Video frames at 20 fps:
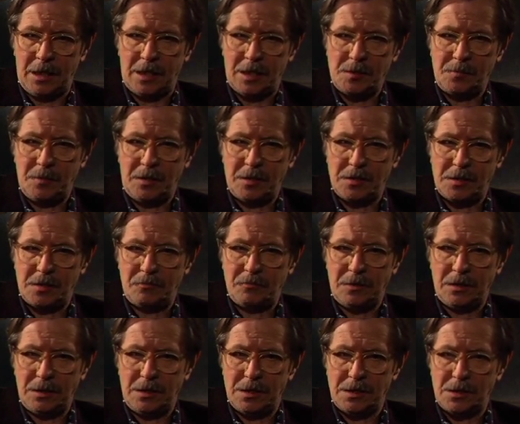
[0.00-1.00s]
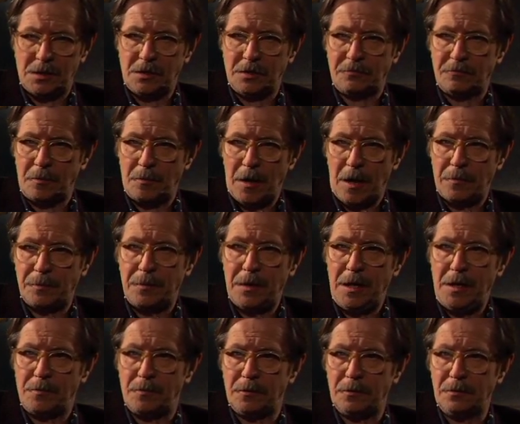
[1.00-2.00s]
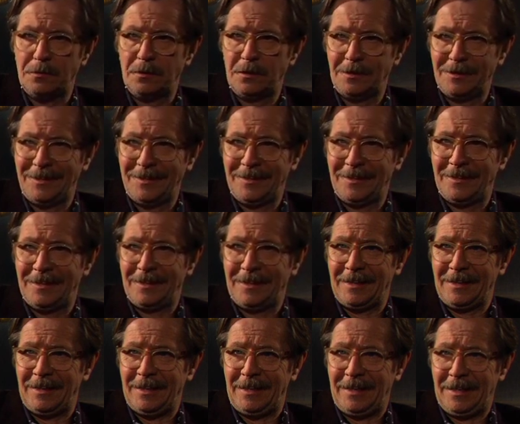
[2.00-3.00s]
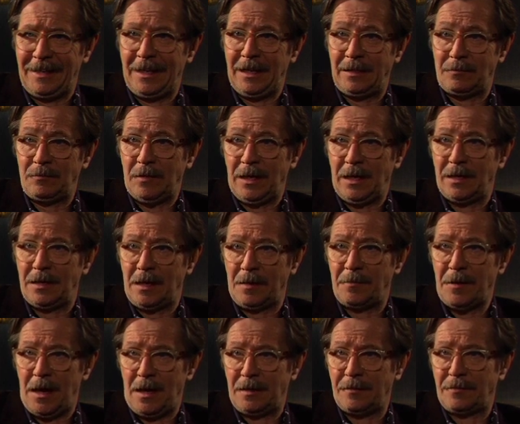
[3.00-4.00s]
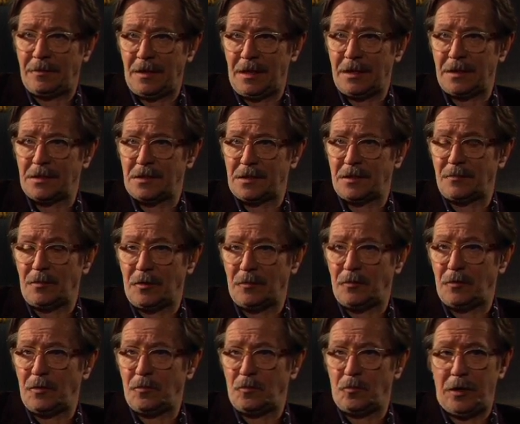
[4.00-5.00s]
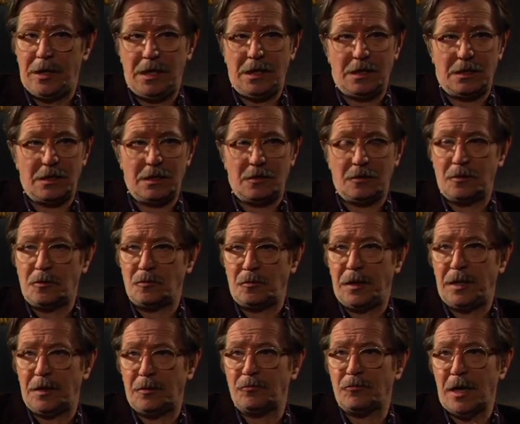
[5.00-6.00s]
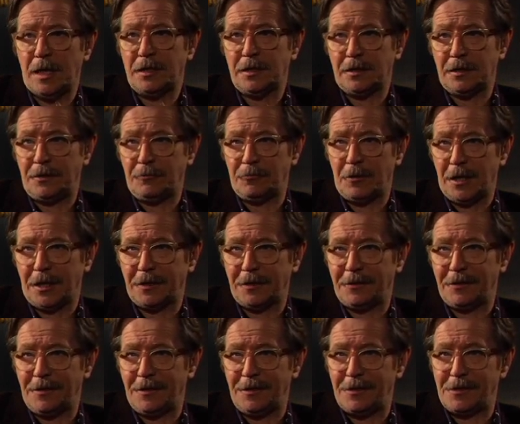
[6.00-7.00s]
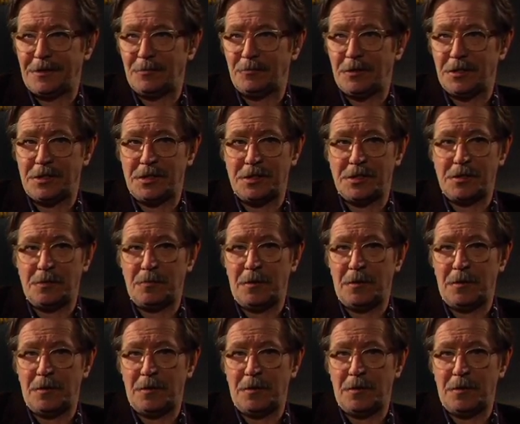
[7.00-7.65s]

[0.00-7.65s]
is because it really is sort of about people and about things that that we that, that we can readily recognise, which is